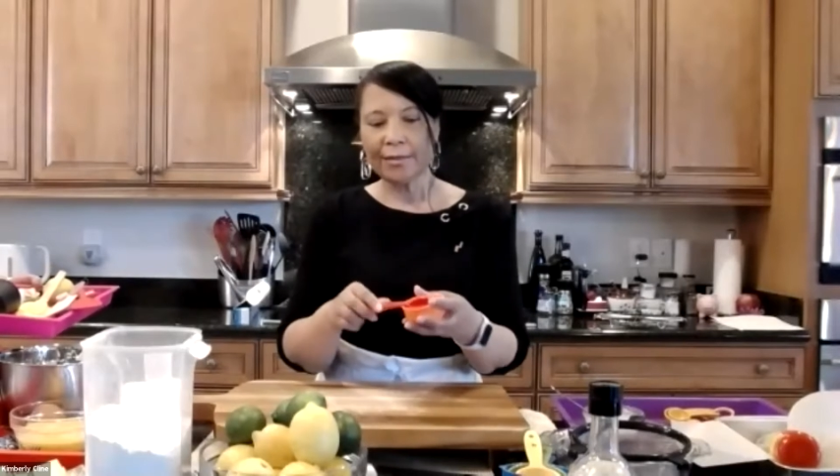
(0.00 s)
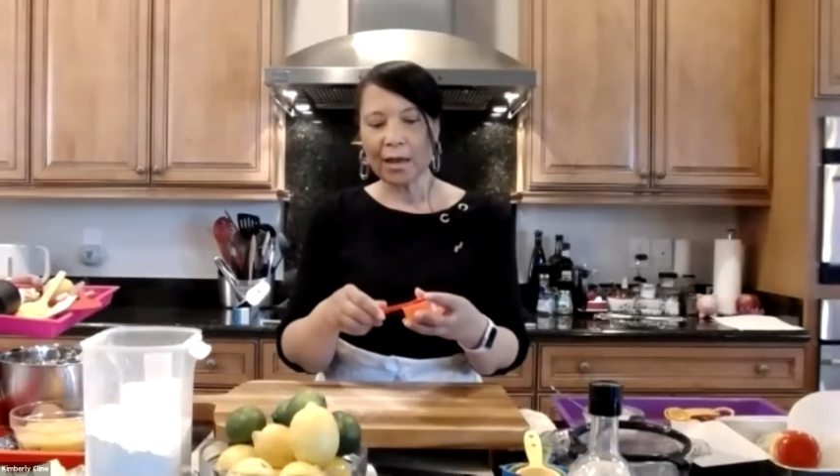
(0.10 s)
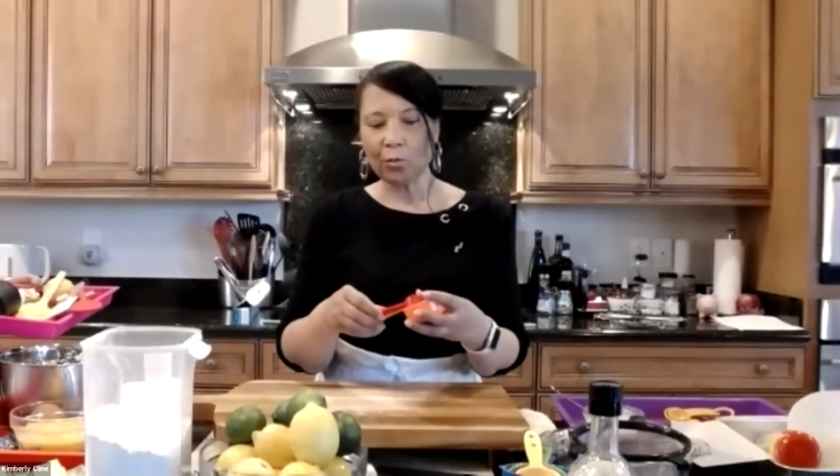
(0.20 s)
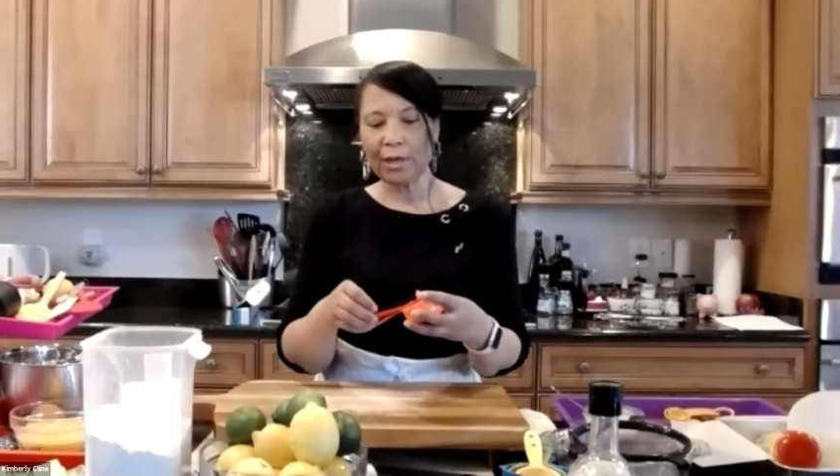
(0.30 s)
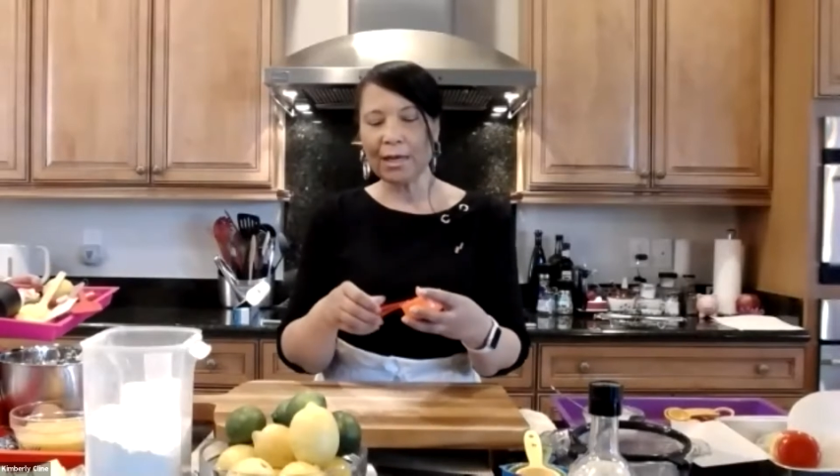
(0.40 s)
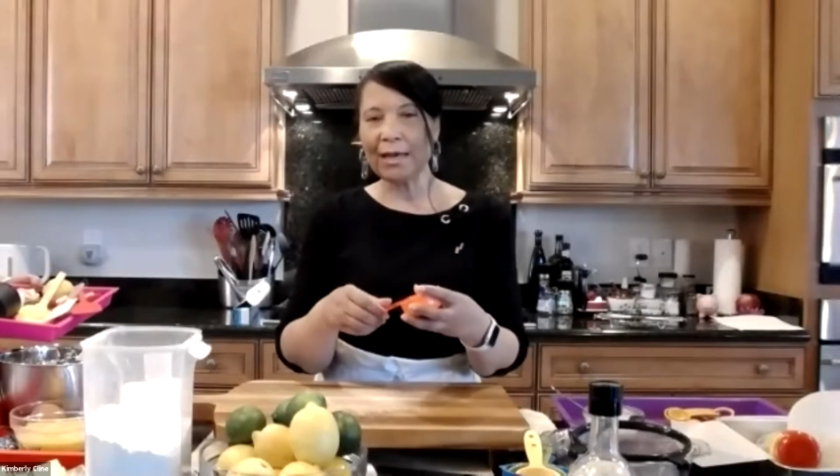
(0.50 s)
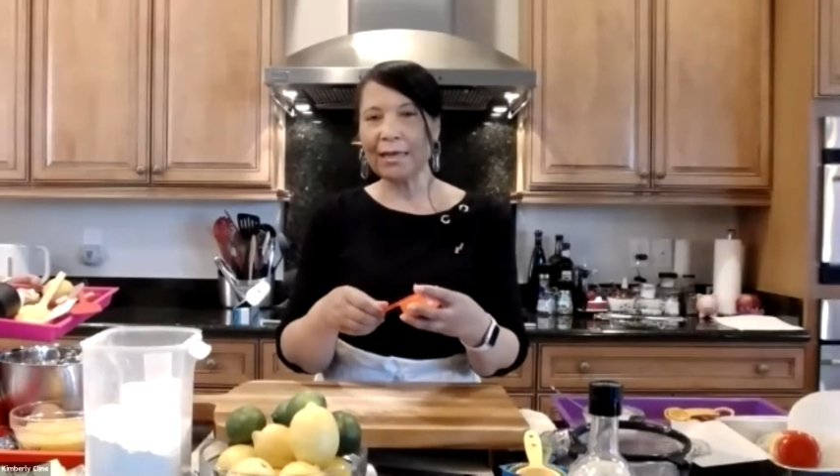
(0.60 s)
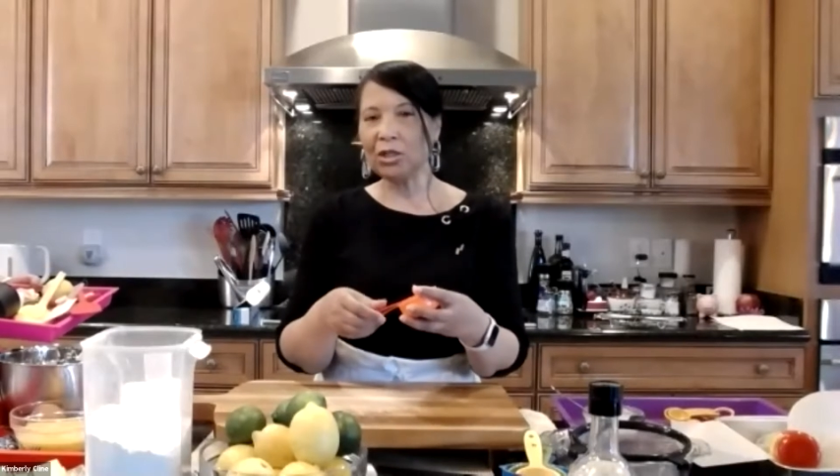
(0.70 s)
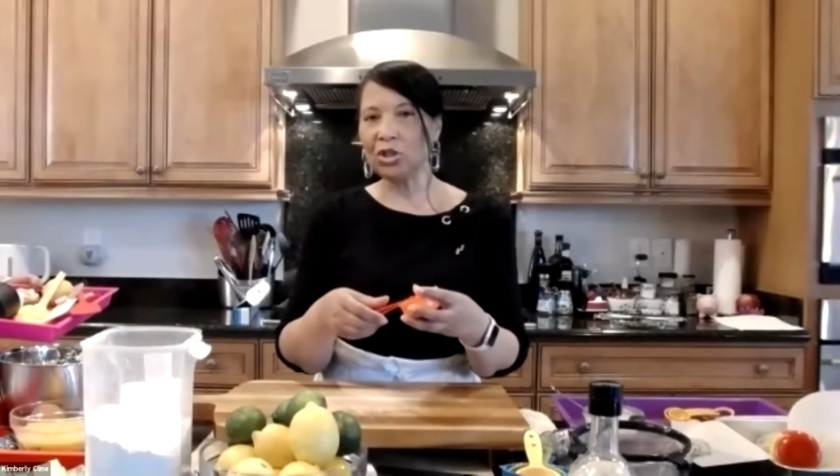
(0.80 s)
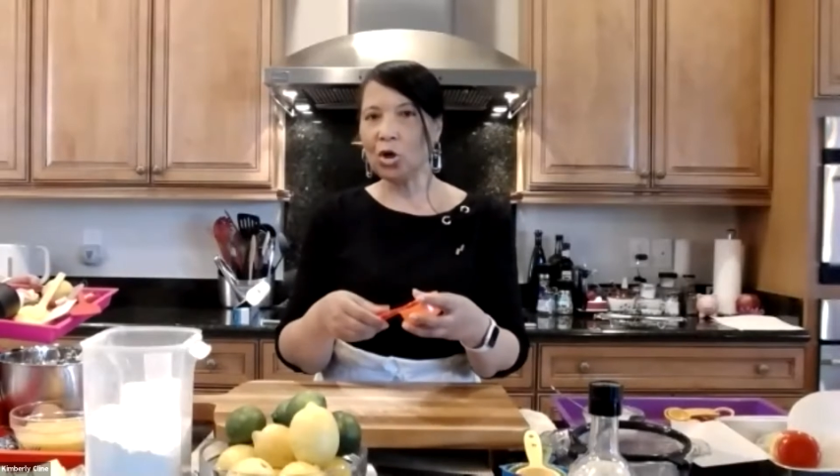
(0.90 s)
That way
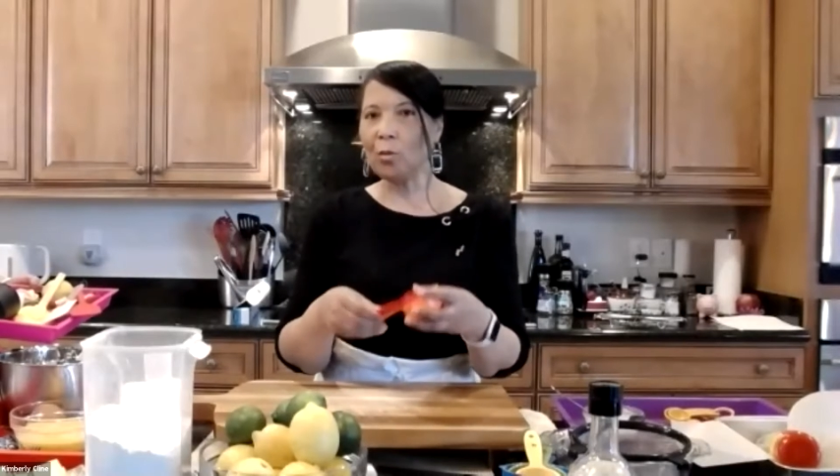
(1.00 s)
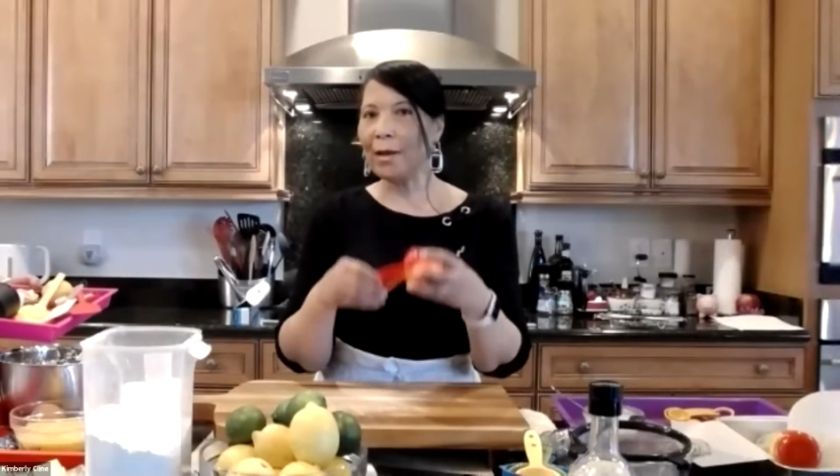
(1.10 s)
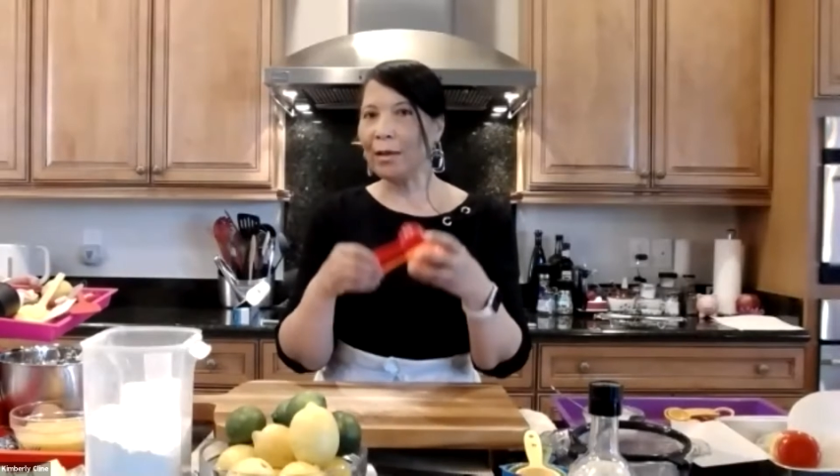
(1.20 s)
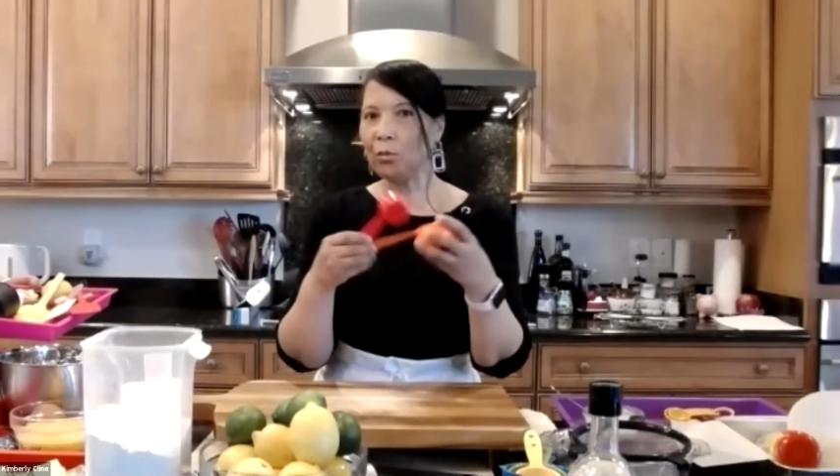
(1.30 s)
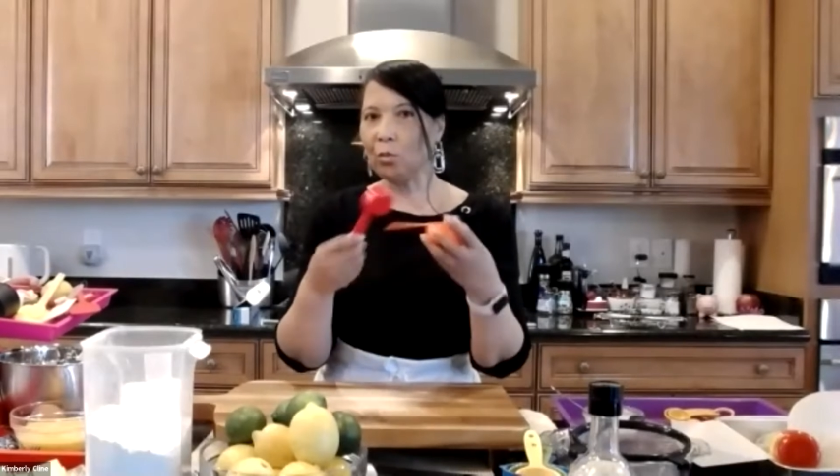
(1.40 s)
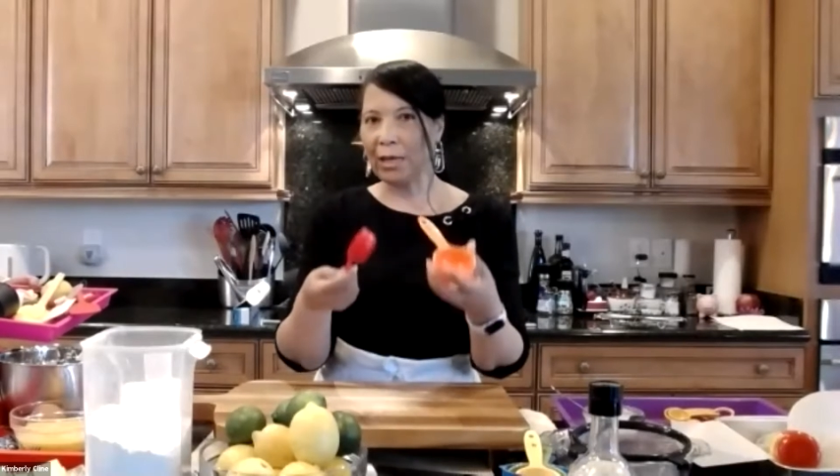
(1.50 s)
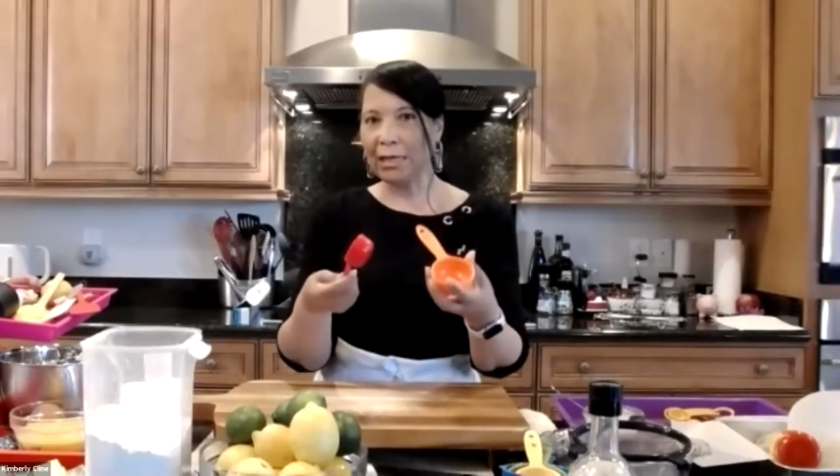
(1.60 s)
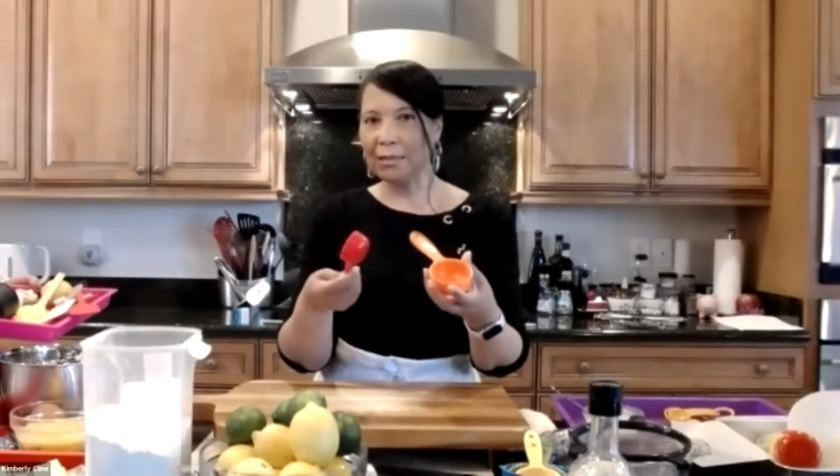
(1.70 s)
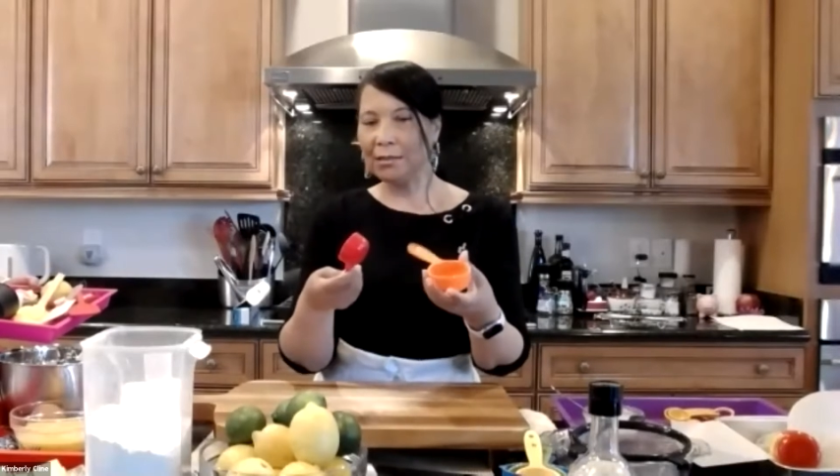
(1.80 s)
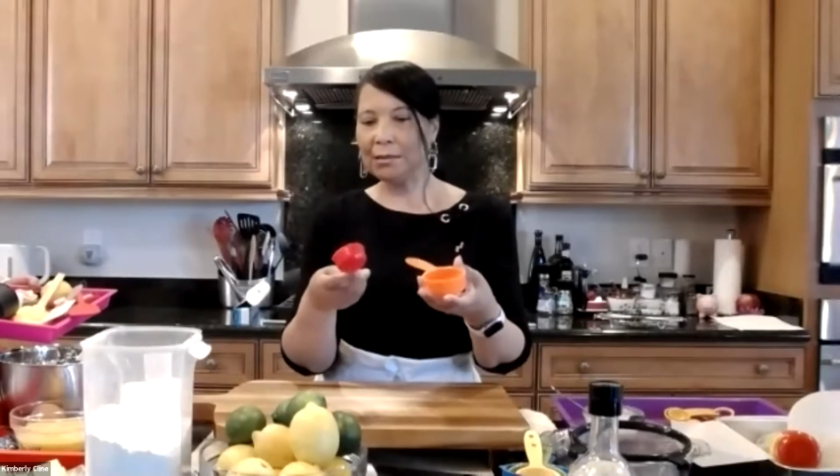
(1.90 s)
I can know my
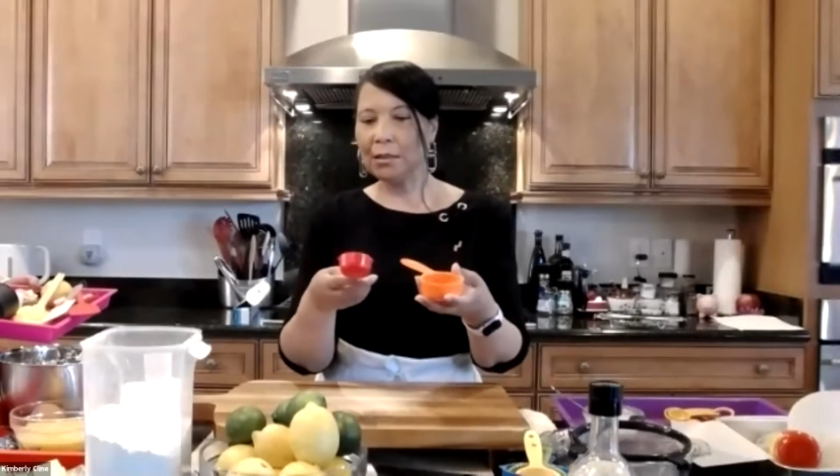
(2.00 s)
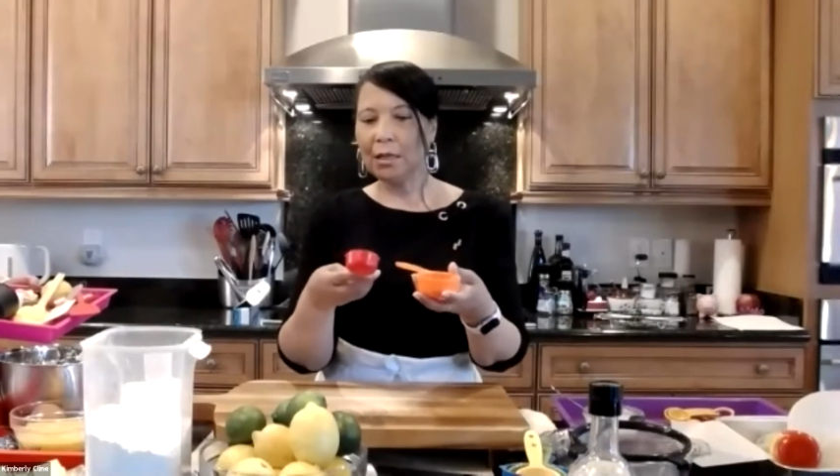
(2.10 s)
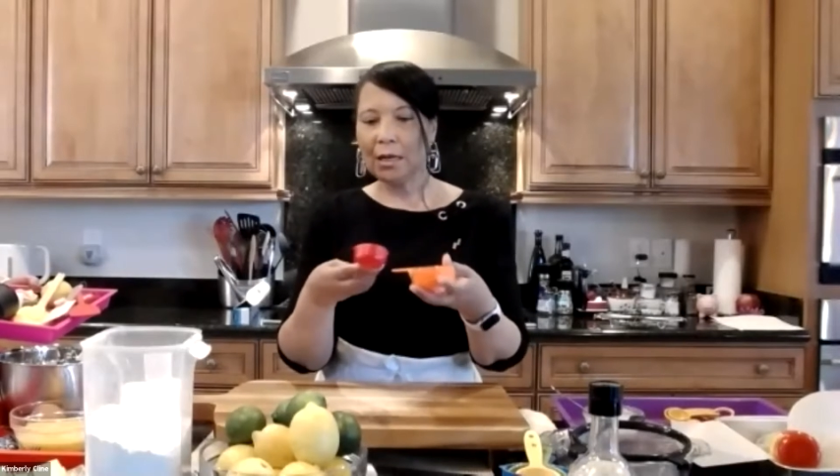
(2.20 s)
weights.